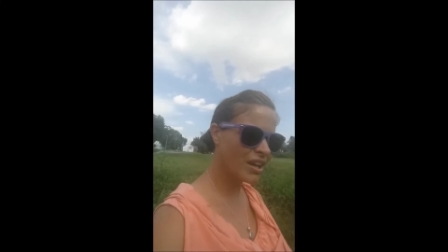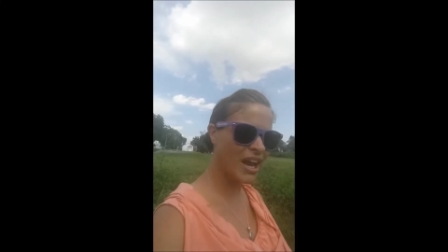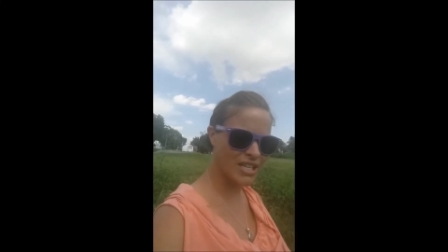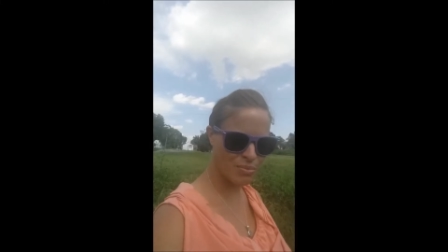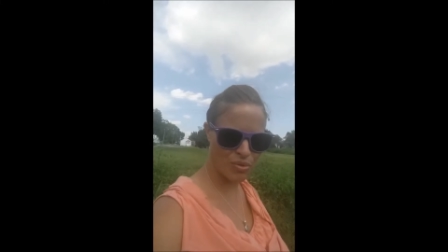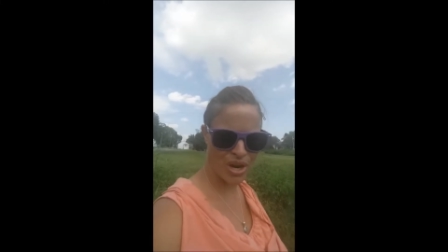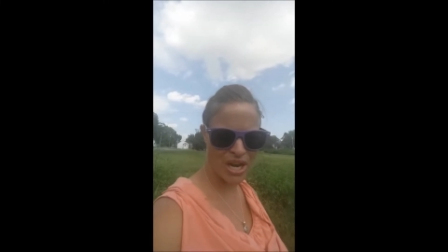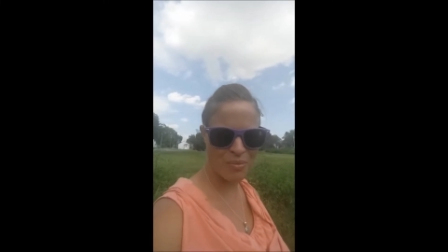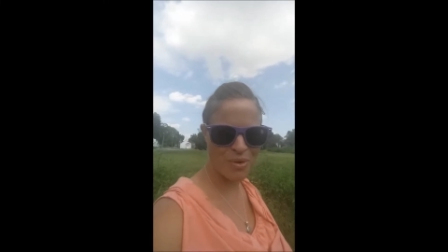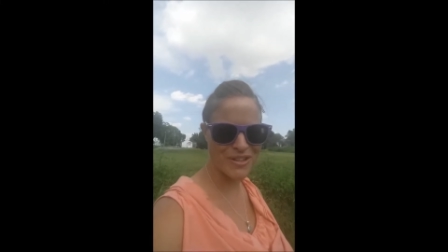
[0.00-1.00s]
it has been
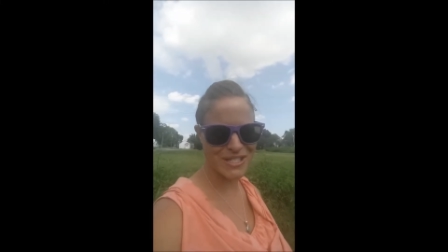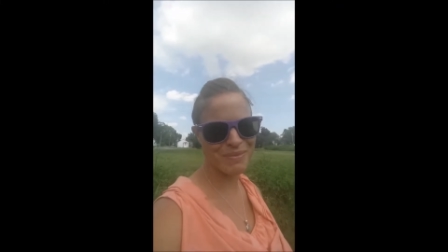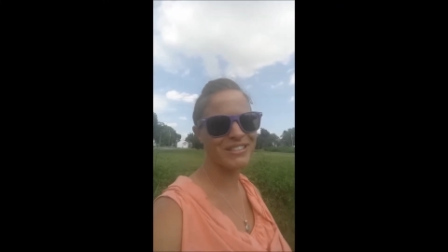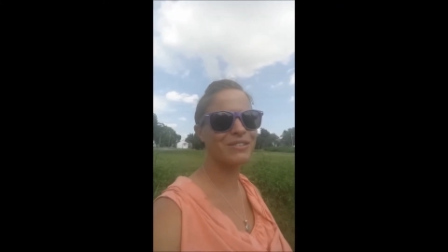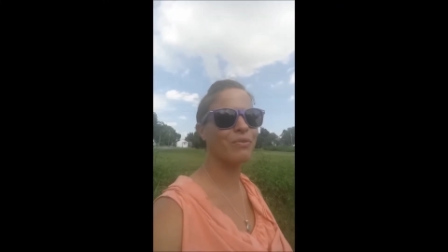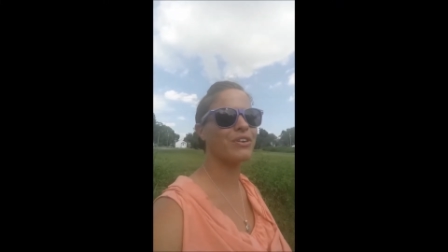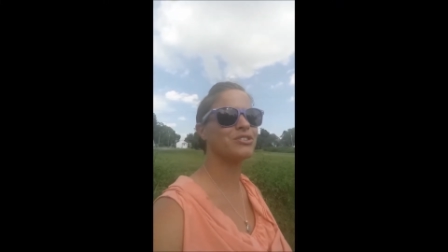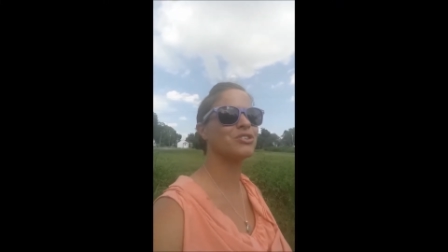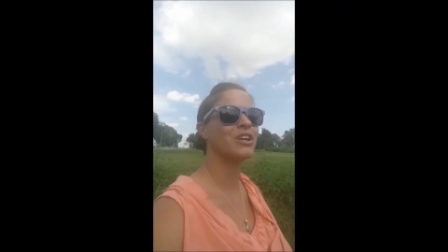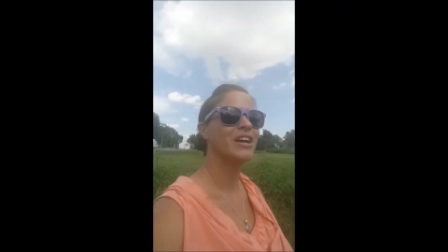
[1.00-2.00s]
raining more this month,
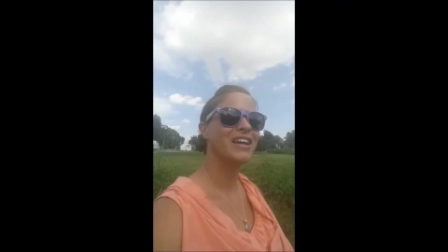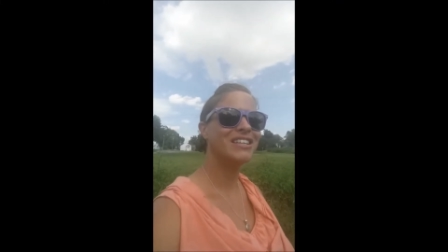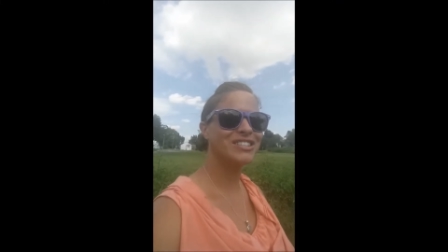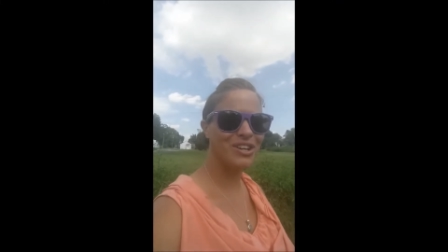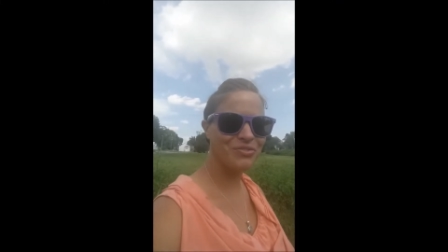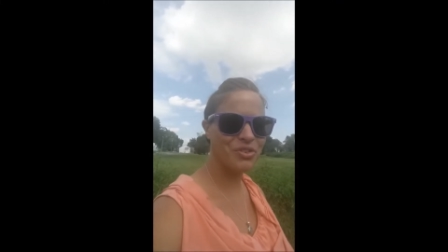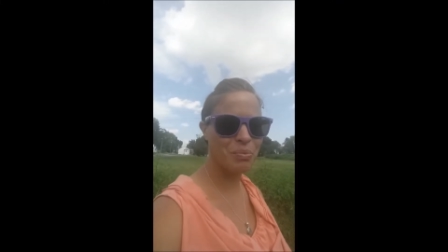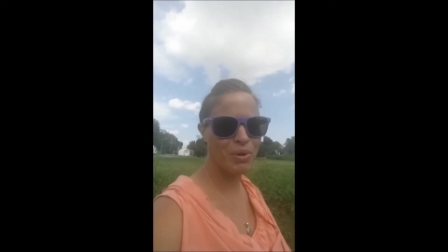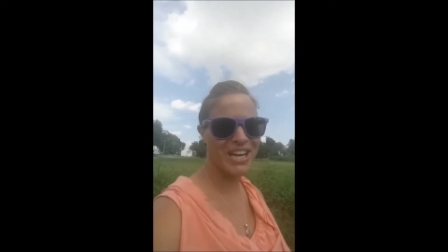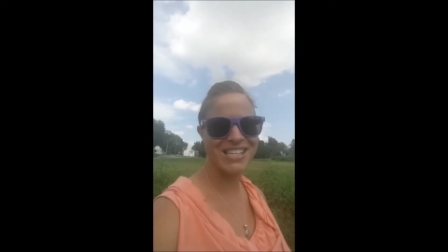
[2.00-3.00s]
which is good for
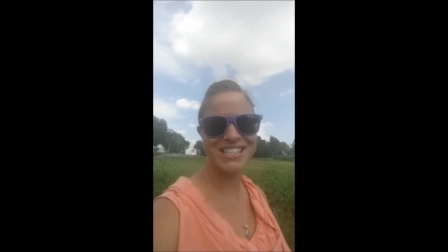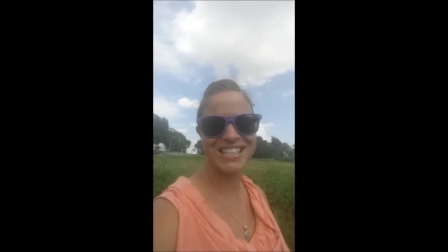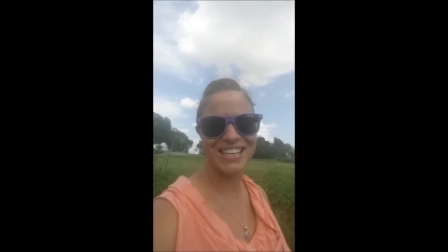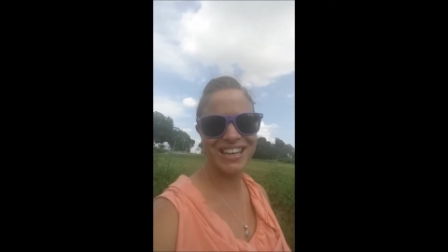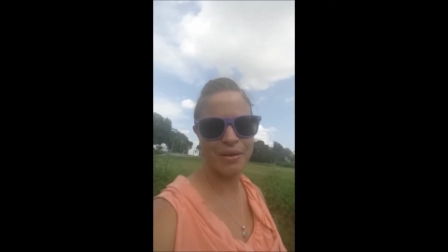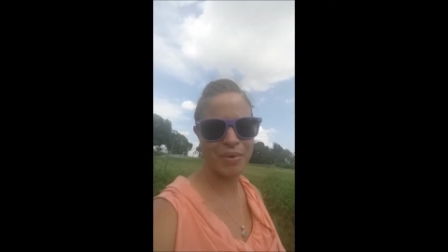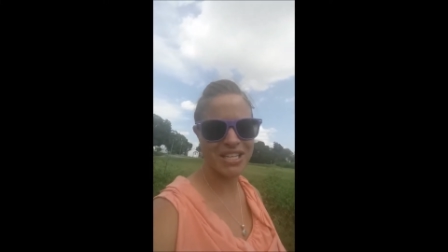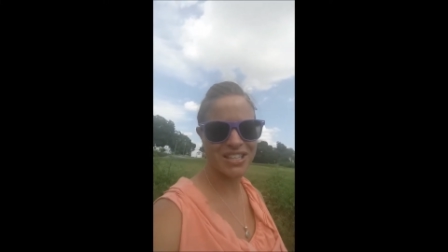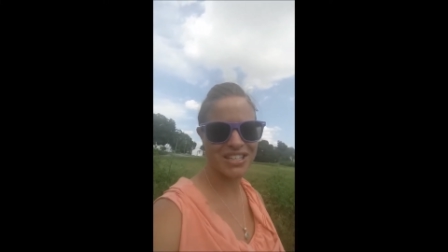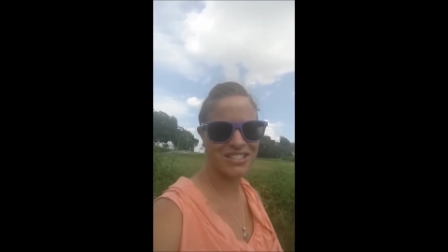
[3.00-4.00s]
the plants and
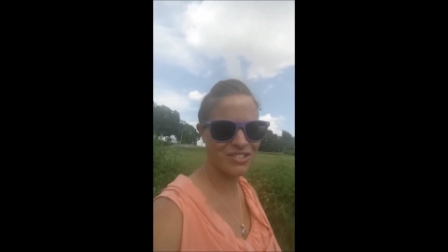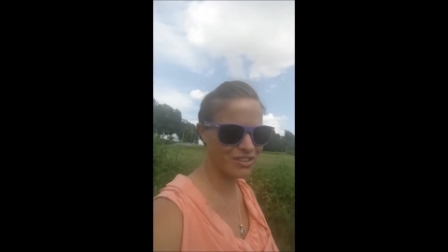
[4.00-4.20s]
makes things